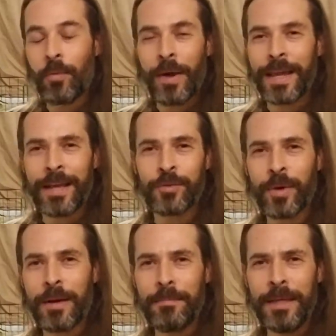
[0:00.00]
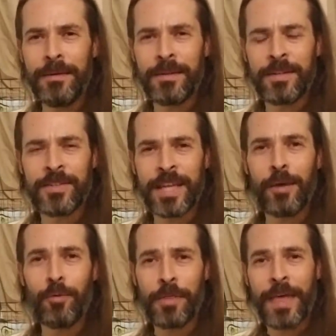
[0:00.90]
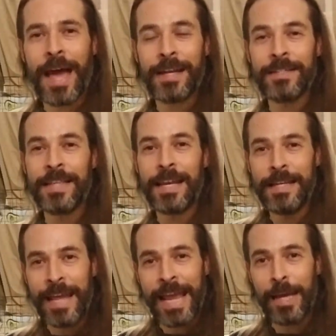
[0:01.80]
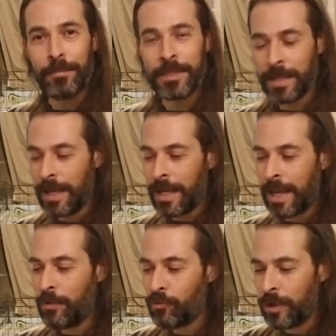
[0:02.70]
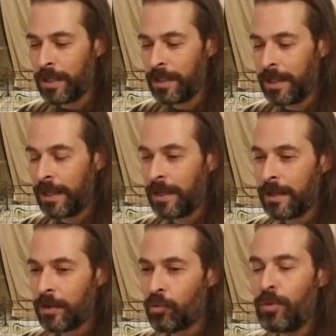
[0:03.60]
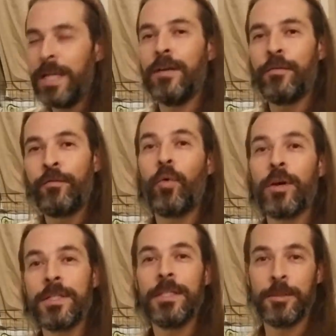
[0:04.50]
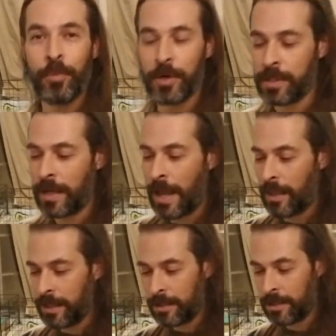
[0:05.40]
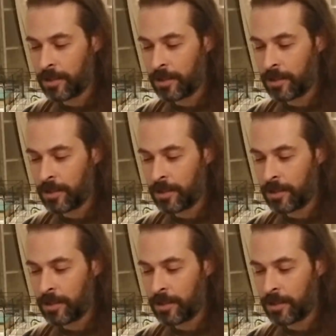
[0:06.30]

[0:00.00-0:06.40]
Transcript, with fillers: I guess what I mean to say with that is that names can really reinforce these personalities.